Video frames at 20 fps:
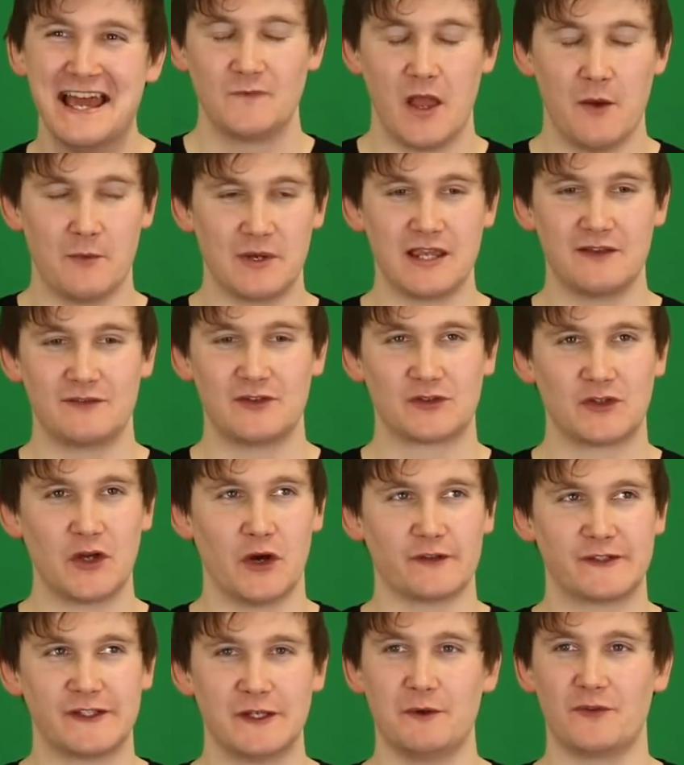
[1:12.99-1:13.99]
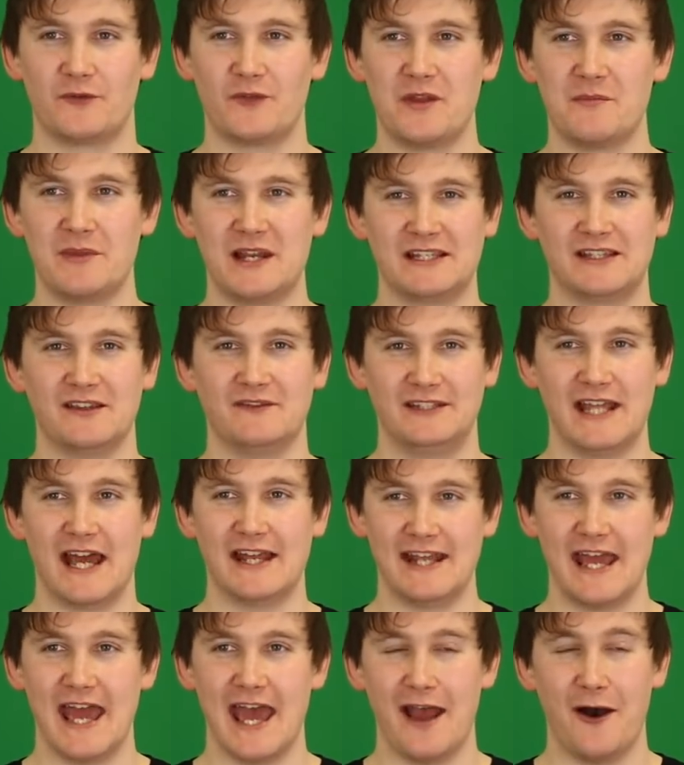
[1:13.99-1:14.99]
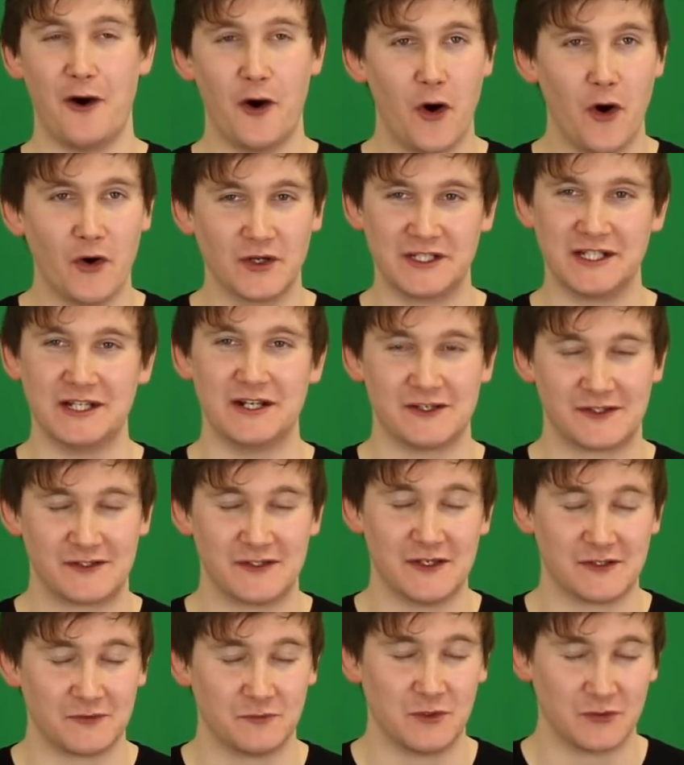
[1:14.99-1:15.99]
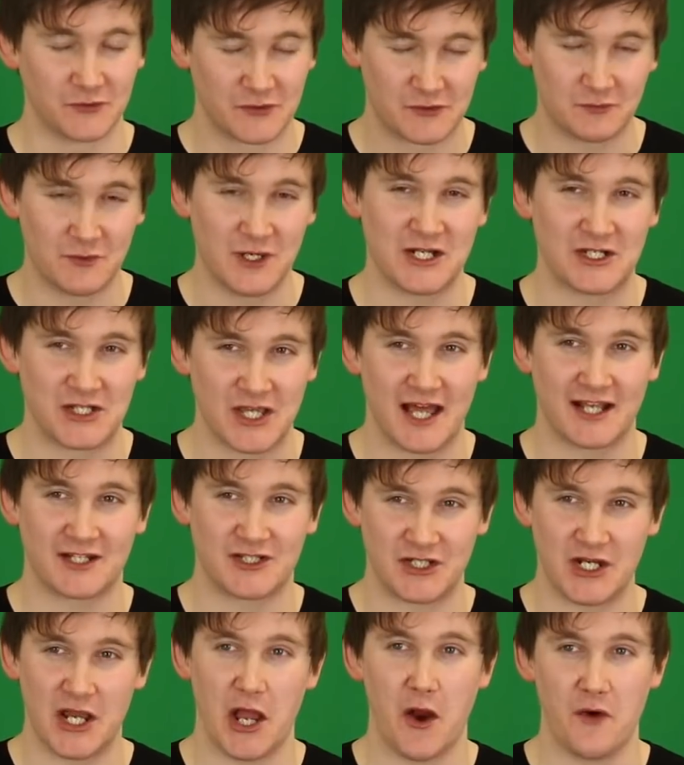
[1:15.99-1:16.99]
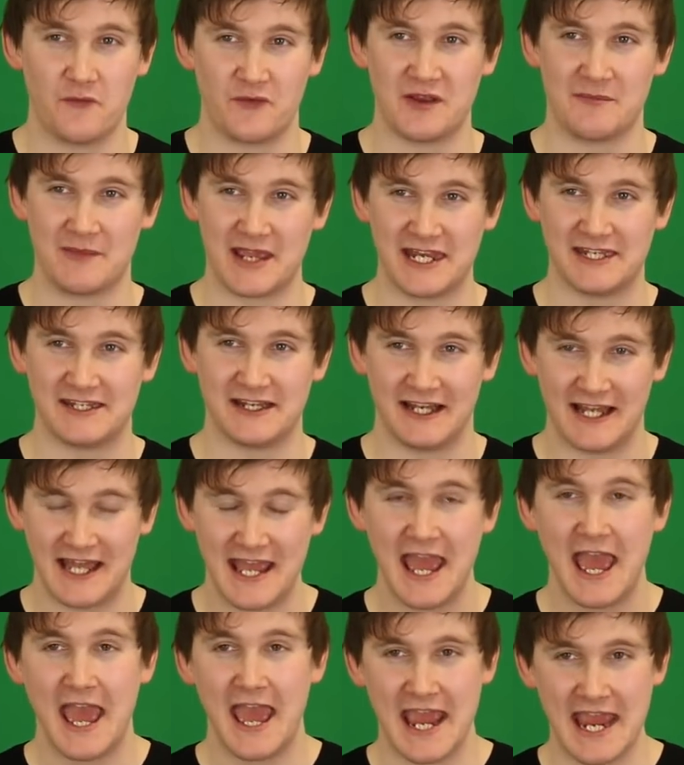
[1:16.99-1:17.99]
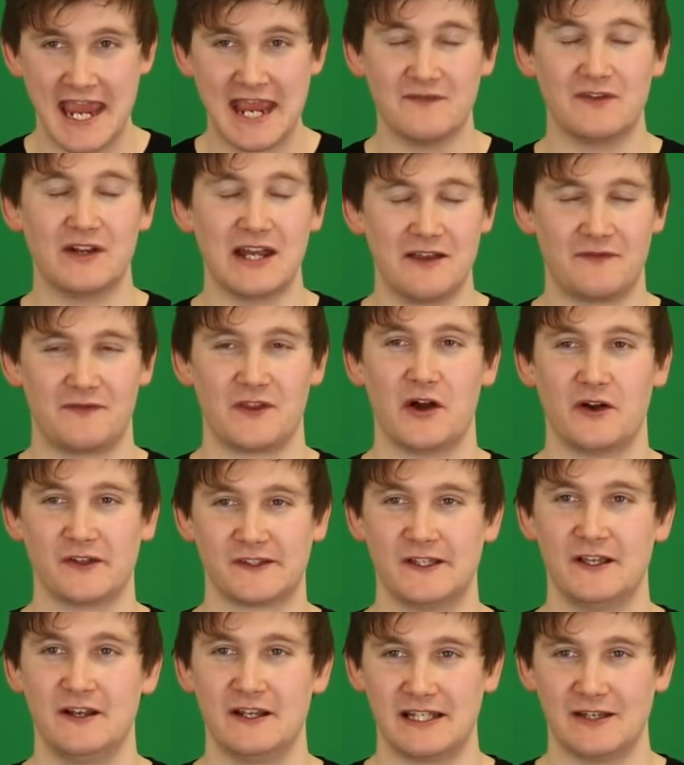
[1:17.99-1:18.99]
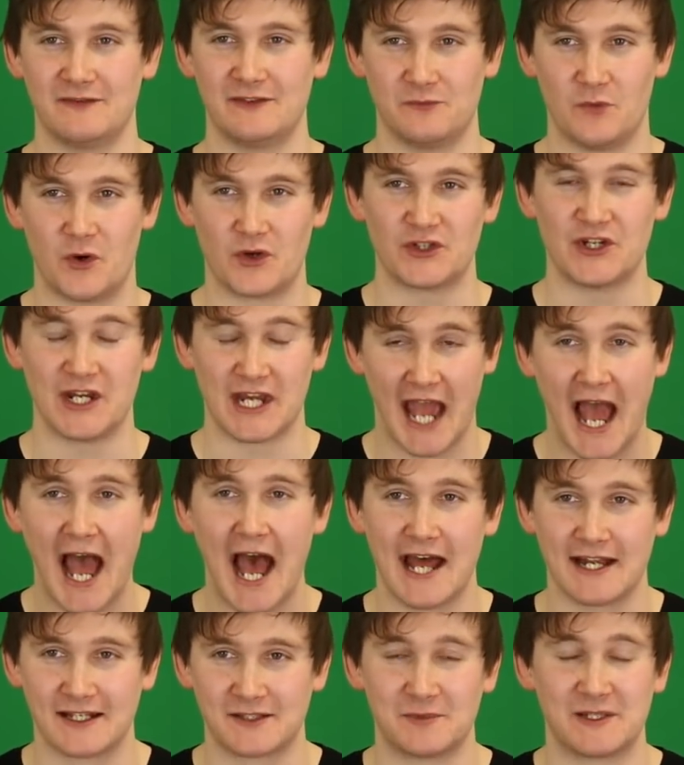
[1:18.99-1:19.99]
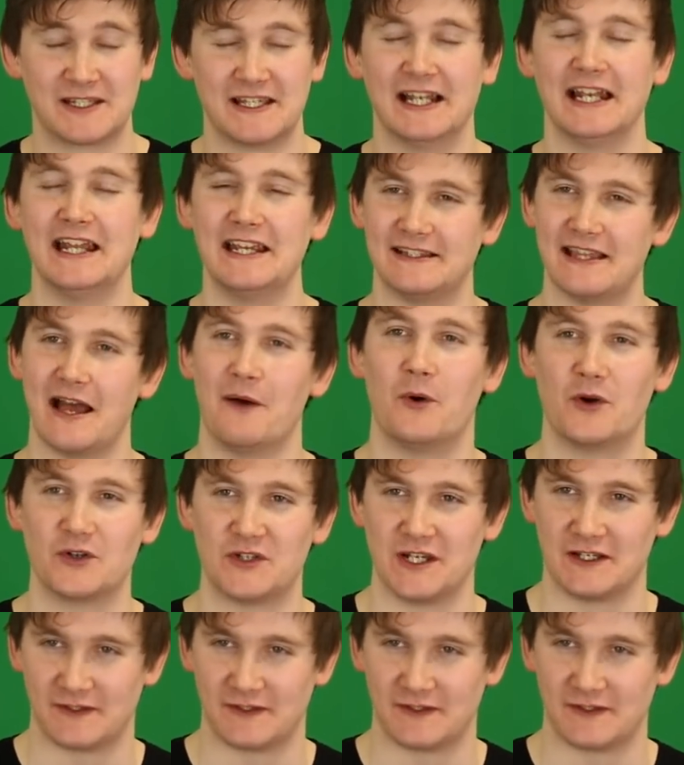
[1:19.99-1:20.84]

And when you've just got 2 or 3 minutes of dead air, audiences will switch that shit over immediately, even if the alternative is watching ads, because at least they're watching